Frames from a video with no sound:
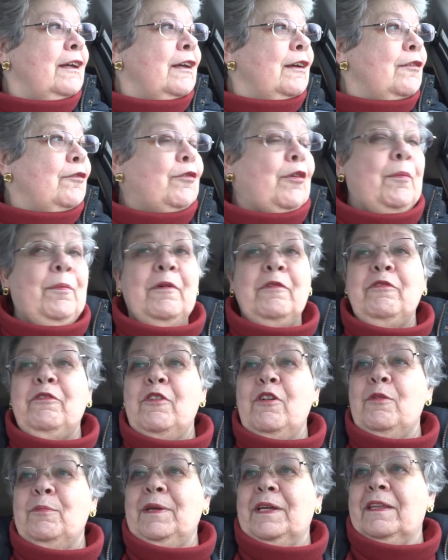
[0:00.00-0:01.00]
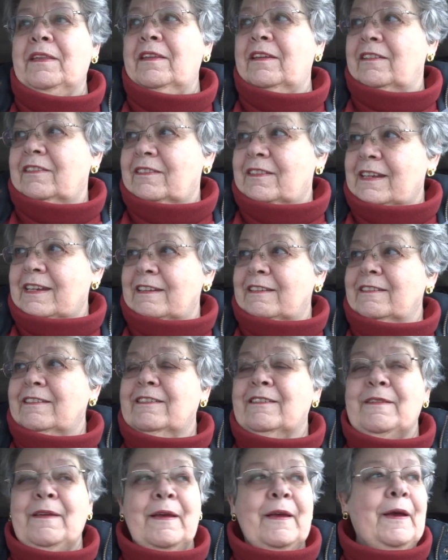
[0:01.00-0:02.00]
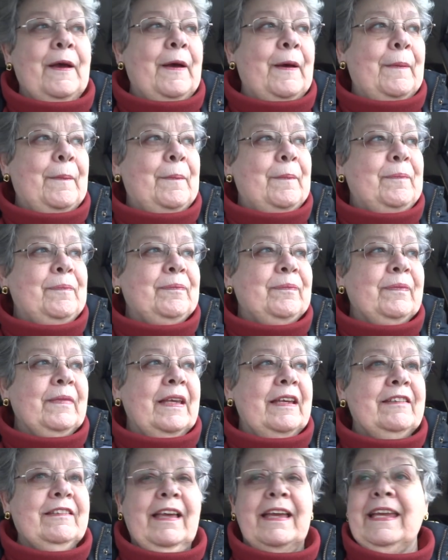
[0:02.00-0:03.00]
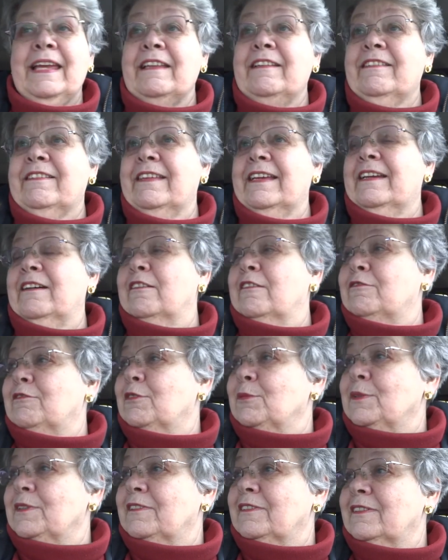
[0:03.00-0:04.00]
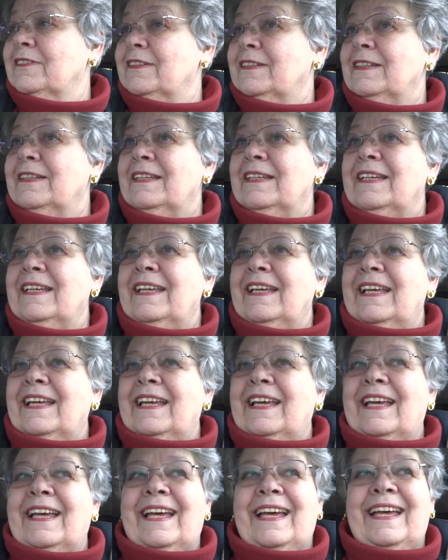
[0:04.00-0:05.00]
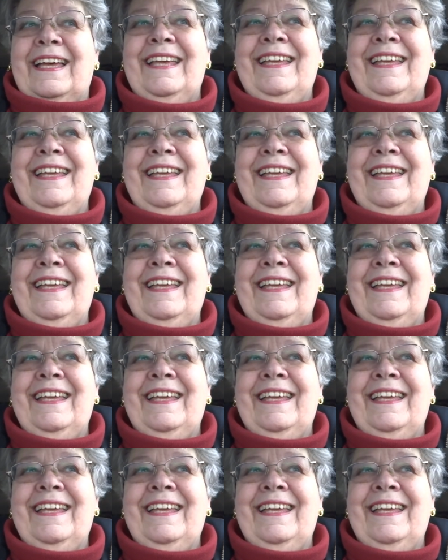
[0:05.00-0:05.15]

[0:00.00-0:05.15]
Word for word: for performing these days, um, is I get sick afterwards. Uh,